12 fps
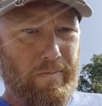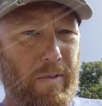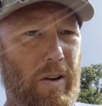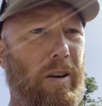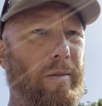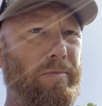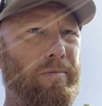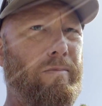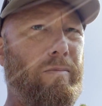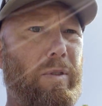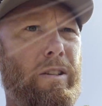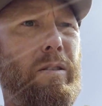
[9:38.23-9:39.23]
All right,
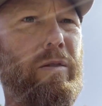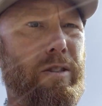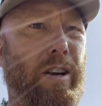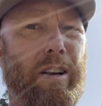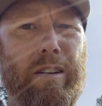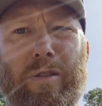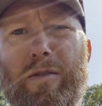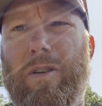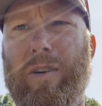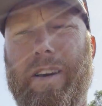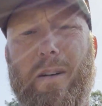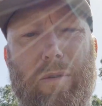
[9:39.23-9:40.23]
let's go check another
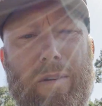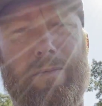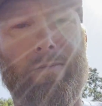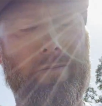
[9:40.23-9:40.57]
trail camera.